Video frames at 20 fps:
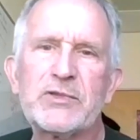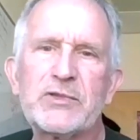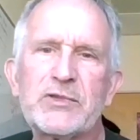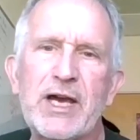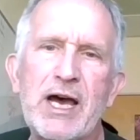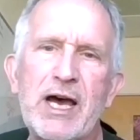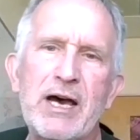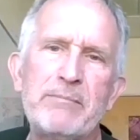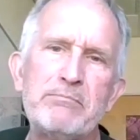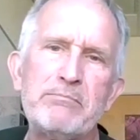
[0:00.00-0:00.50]

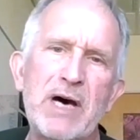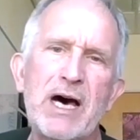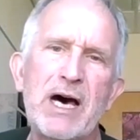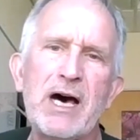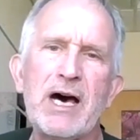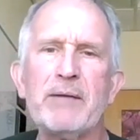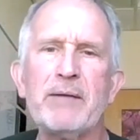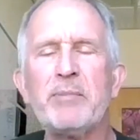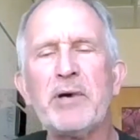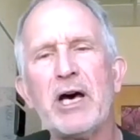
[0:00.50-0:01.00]
Tom,
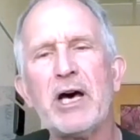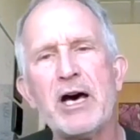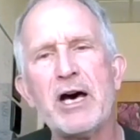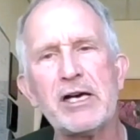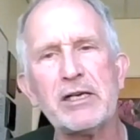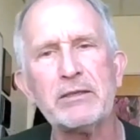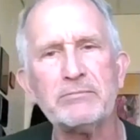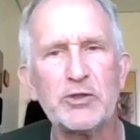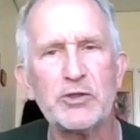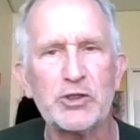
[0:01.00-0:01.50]
Ma,
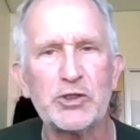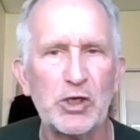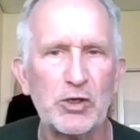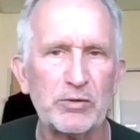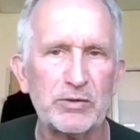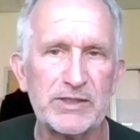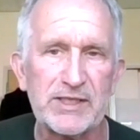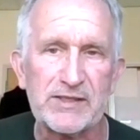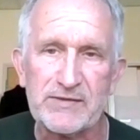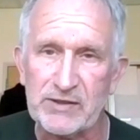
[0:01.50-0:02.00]
Pa,
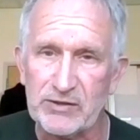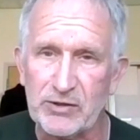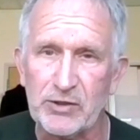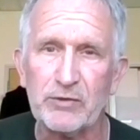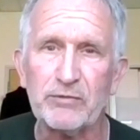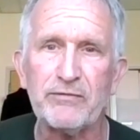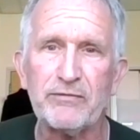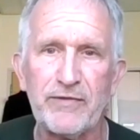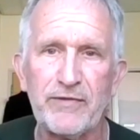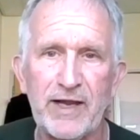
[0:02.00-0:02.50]
Joad
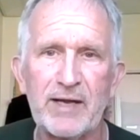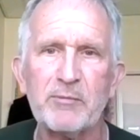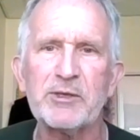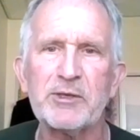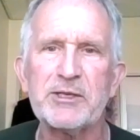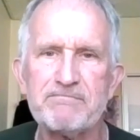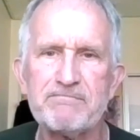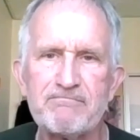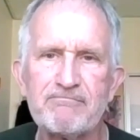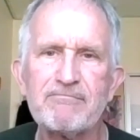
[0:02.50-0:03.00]

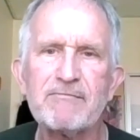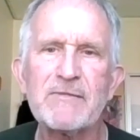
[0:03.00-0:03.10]
family.